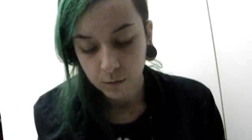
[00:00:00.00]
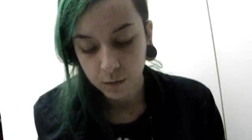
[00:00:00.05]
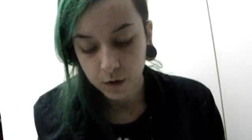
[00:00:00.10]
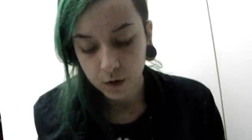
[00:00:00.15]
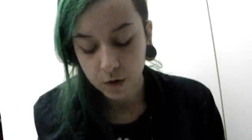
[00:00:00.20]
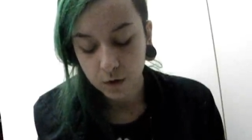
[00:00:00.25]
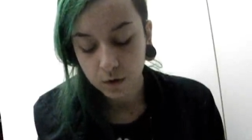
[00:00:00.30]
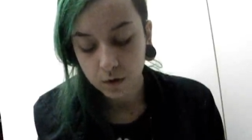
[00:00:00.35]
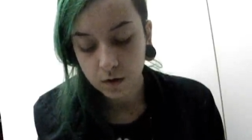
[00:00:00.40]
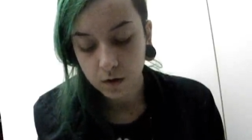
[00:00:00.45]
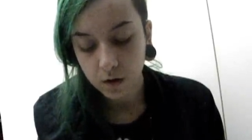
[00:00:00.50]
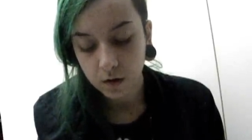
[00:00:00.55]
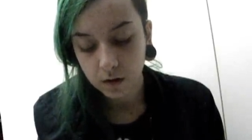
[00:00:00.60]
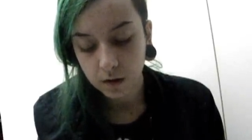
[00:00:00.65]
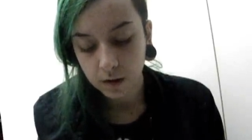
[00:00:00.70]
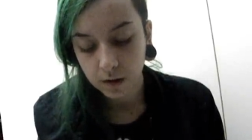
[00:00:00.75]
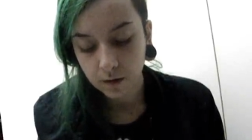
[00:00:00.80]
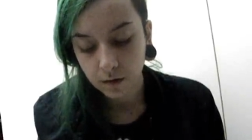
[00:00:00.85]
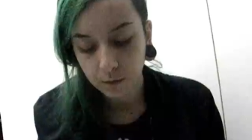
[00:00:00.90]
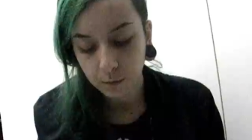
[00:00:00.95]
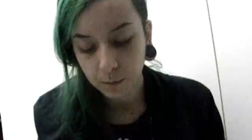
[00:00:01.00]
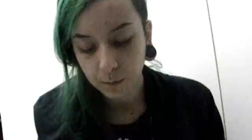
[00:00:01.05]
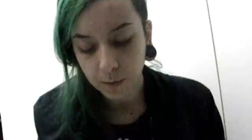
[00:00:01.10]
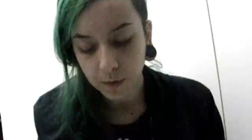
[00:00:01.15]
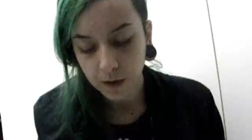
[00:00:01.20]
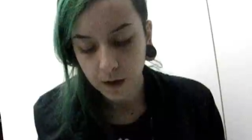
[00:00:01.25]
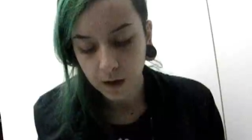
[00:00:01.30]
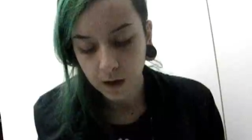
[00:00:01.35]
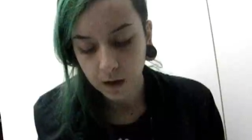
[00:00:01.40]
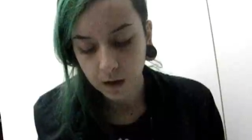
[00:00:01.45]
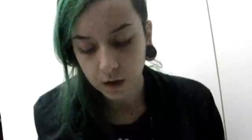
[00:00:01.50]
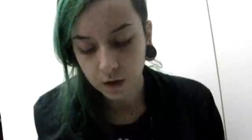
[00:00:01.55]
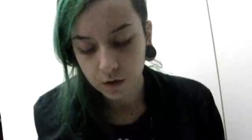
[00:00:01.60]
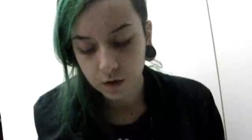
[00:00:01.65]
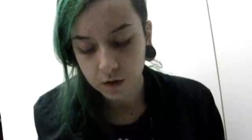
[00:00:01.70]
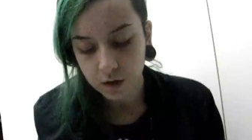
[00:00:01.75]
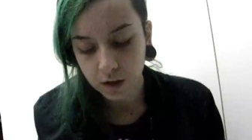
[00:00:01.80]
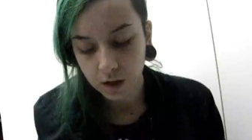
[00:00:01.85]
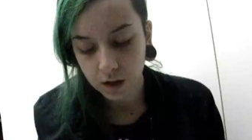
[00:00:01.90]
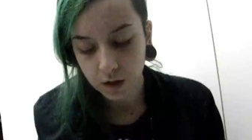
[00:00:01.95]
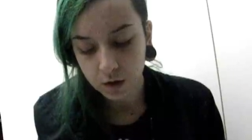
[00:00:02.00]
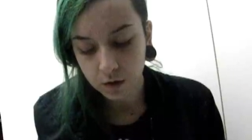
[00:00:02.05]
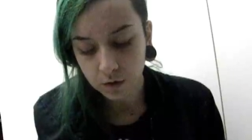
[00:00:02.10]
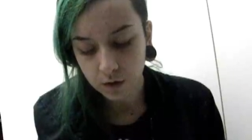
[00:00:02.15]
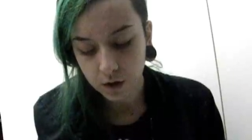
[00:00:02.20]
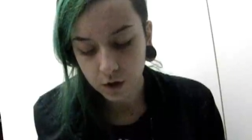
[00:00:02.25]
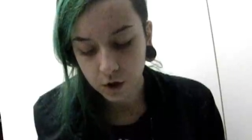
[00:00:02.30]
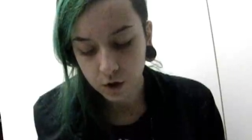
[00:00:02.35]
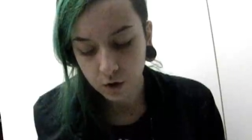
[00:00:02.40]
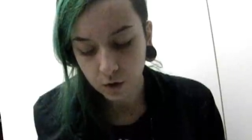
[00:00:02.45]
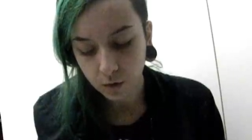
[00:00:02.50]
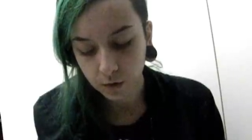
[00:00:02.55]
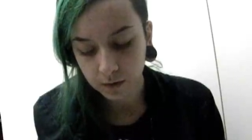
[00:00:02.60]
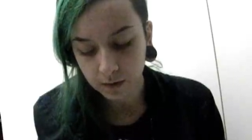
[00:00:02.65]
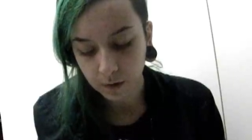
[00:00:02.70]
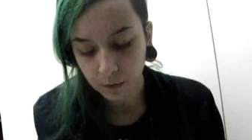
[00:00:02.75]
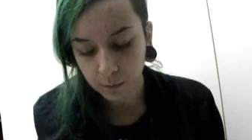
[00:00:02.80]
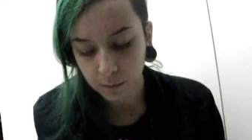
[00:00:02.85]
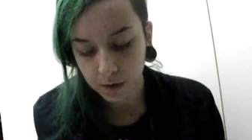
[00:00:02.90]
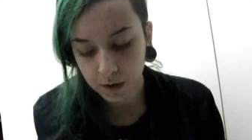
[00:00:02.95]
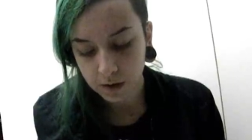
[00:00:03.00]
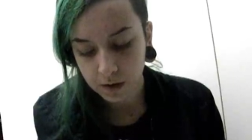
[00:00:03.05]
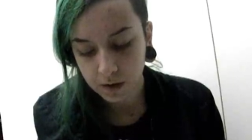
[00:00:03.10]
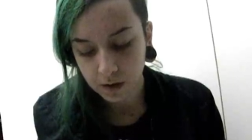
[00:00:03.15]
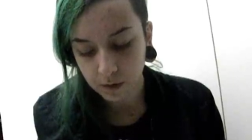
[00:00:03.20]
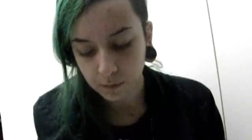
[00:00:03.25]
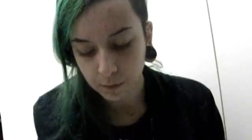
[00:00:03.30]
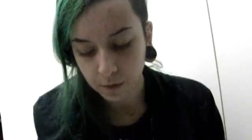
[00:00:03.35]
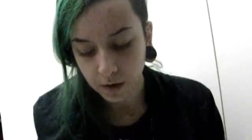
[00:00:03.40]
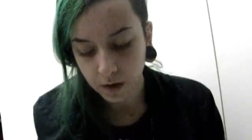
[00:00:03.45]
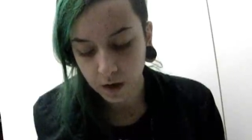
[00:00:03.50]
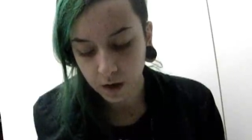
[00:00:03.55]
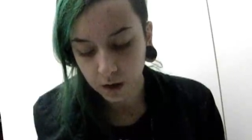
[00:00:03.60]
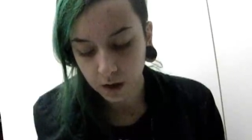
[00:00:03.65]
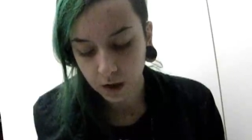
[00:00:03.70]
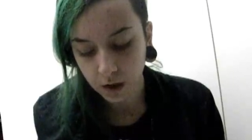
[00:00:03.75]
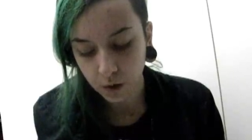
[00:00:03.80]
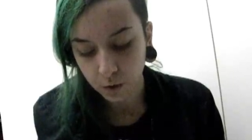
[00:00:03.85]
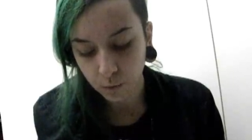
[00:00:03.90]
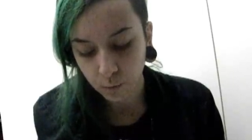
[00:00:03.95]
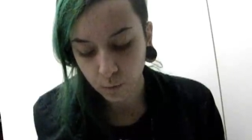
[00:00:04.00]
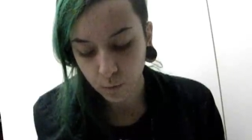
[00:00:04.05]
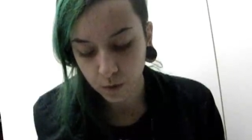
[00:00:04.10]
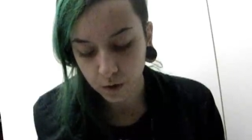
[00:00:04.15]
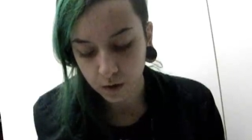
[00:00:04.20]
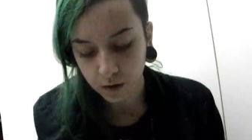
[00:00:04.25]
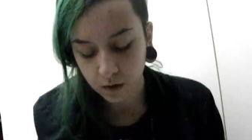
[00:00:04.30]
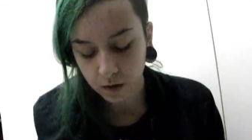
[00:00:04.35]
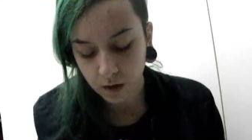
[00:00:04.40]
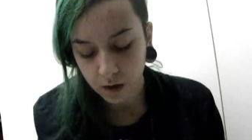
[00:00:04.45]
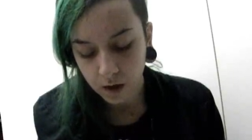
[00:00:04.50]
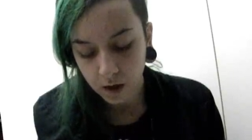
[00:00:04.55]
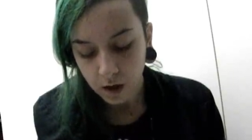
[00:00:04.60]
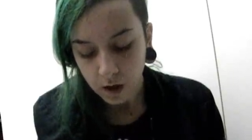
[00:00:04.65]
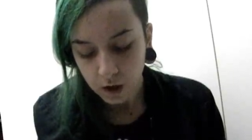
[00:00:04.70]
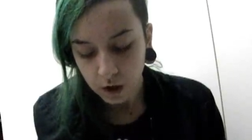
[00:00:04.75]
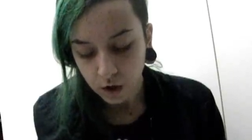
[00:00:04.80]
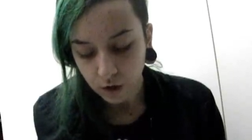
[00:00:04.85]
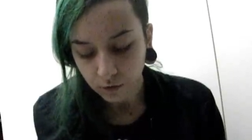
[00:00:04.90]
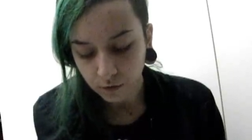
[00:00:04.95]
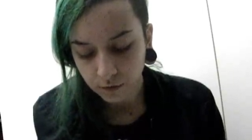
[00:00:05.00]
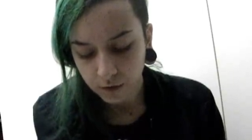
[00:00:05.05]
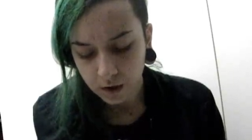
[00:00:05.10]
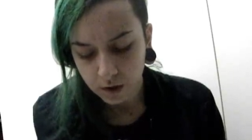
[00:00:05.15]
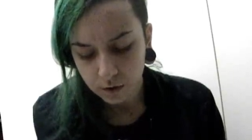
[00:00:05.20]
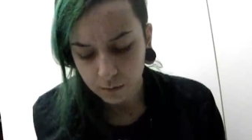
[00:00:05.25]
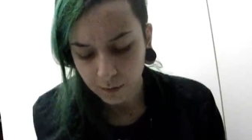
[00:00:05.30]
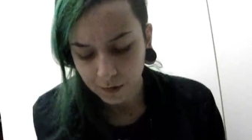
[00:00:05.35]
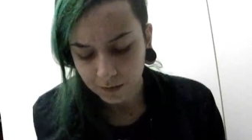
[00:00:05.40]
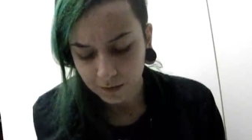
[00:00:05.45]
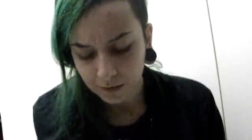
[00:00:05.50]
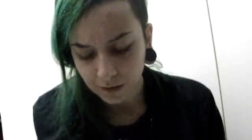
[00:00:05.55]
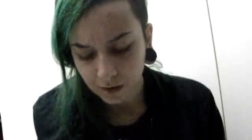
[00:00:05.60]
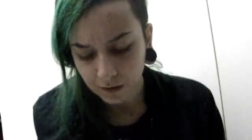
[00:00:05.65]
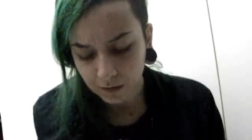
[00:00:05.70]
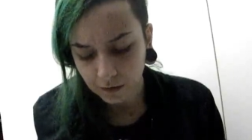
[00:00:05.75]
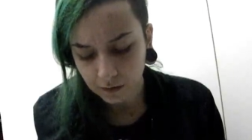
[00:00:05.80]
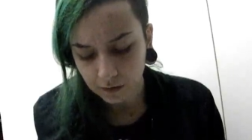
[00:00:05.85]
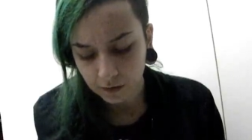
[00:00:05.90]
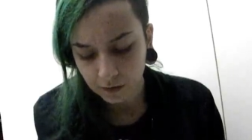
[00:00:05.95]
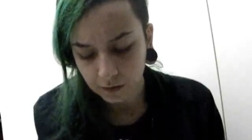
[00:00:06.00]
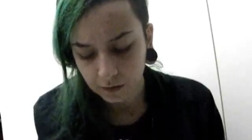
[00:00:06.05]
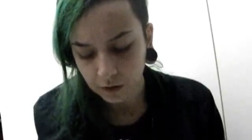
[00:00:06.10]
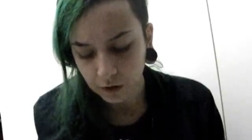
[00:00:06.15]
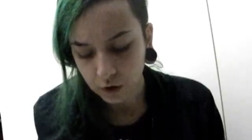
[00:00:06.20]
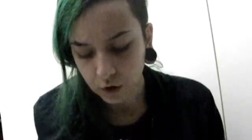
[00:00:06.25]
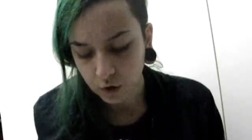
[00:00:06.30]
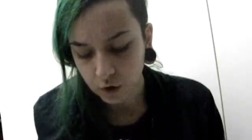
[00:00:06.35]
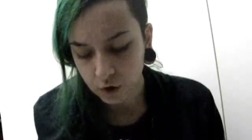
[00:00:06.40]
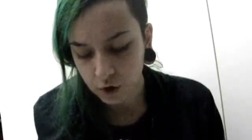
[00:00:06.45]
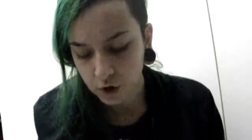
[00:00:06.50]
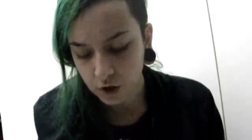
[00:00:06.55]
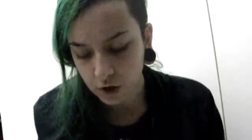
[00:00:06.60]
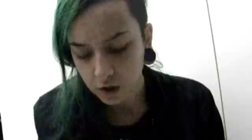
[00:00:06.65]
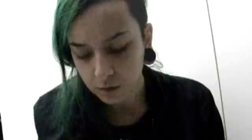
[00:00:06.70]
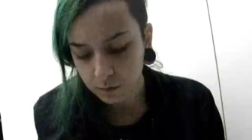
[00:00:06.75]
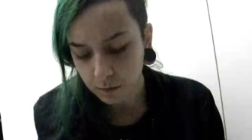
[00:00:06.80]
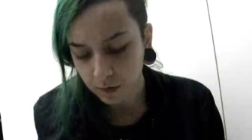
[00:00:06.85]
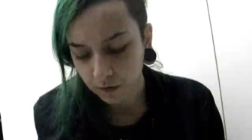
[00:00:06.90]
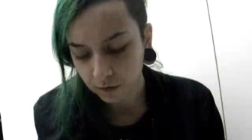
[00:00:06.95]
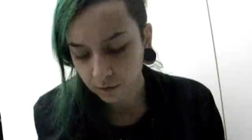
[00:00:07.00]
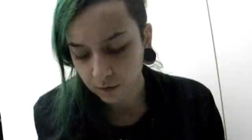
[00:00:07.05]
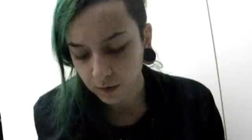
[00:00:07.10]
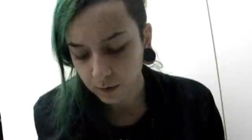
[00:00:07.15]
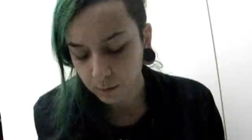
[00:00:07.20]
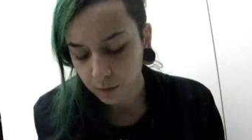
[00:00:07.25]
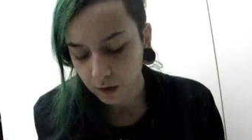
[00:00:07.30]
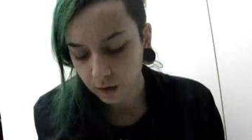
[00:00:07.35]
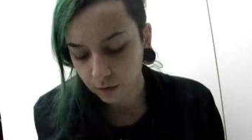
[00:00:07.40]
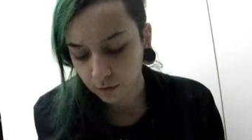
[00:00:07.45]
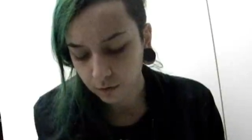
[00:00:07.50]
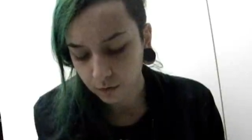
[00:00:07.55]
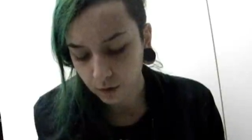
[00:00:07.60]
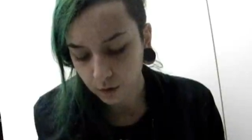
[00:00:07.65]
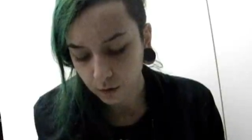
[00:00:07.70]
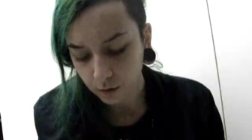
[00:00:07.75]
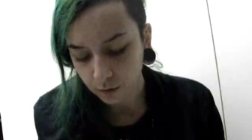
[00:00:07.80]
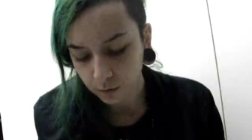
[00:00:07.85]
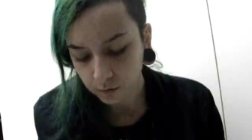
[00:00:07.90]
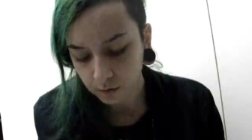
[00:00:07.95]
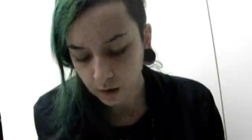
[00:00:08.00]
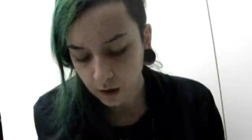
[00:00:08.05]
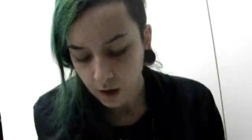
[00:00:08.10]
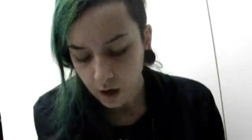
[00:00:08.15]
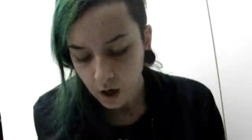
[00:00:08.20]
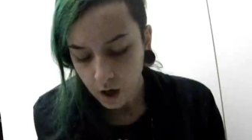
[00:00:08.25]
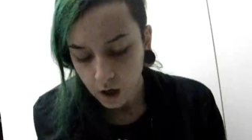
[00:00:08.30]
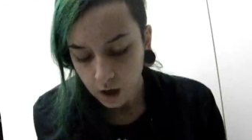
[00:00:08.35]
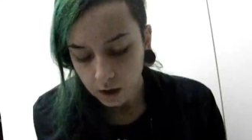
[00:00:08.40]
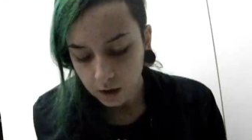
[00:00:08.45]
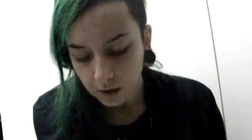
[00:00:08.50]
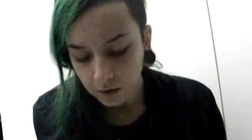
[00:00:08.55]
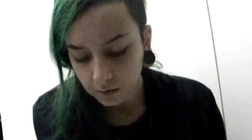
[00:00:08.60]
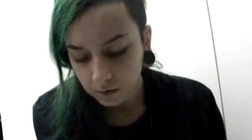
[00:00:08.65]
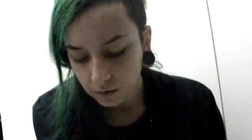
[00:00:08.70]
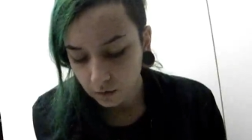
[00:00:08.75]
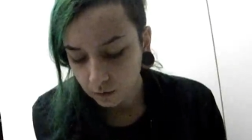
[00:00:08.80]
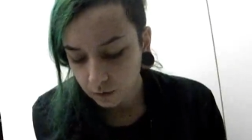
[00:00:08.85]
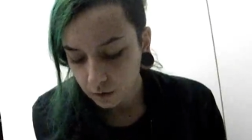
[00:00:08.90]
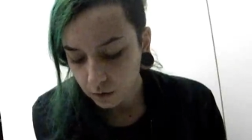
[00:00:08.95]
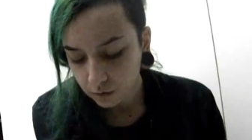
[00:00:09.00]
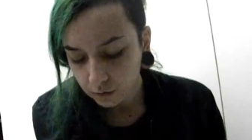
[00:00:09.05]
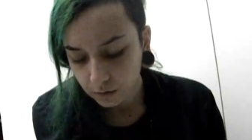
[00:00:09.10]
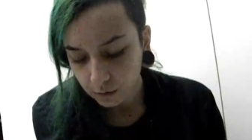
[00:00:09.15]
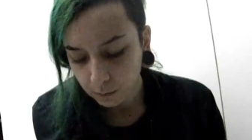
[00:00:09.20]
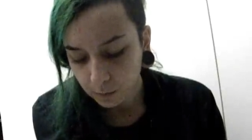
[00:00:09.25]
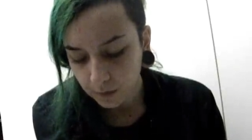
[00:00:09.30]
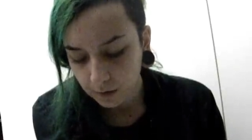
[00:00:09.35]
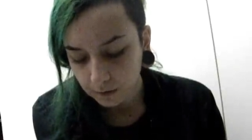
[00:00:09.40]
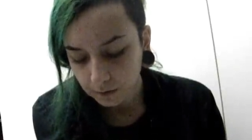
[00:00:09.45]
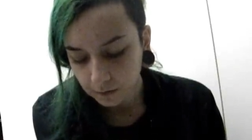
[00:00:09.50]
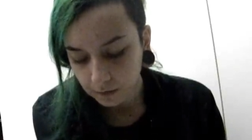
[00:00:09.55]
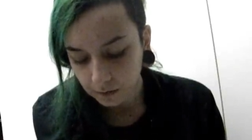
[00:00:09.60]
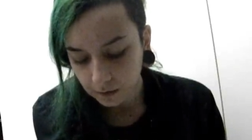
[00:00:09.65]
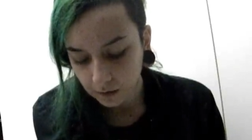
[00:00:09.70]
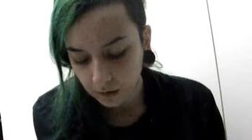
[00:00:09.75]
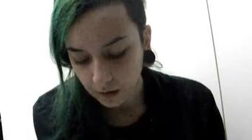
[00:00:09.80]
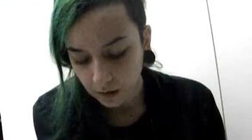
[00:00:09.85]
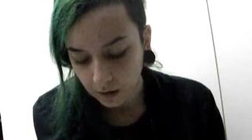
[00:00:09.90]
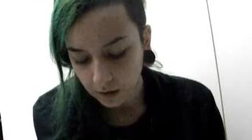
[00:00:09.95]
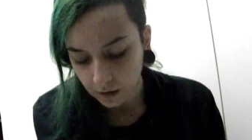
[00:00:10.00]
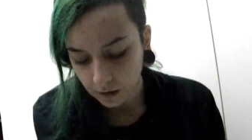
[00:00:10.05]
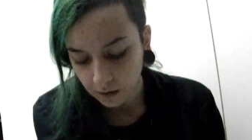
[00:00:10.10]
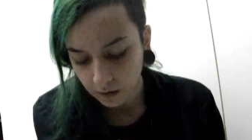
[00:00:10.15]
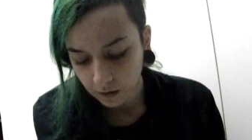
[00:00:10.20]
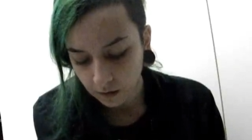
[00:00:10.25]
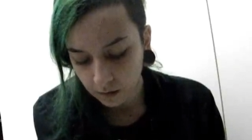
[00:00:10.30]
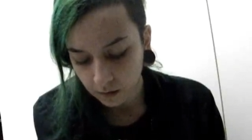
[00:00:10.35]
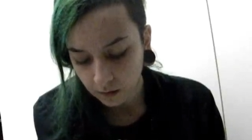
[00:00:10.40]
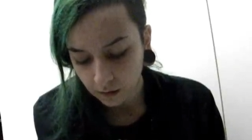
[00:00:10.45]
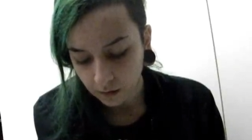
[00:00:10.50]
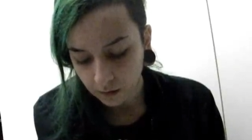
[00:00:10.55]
But you don't even pay. Your ticket to the show is a mid-tempo knocking on wood. You finish my sentences, you judge my family photos, yes or no debates in the air.